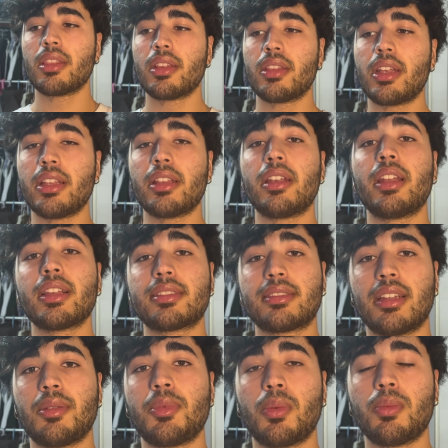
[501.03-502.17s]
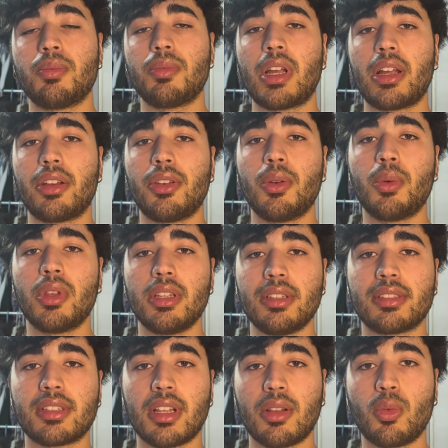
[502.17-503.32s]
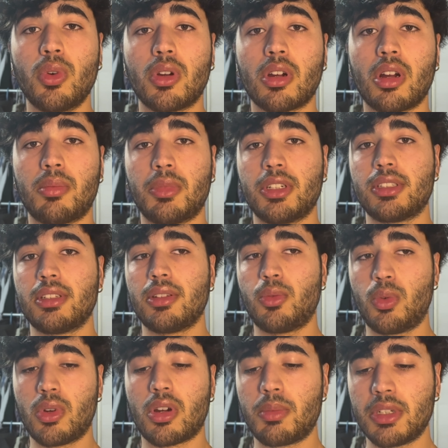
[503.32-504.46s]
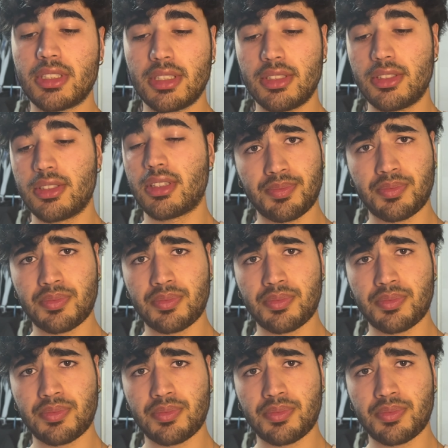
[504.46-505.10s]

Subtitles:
Then in the next step, you will install WooCommerce. WooCommerce is just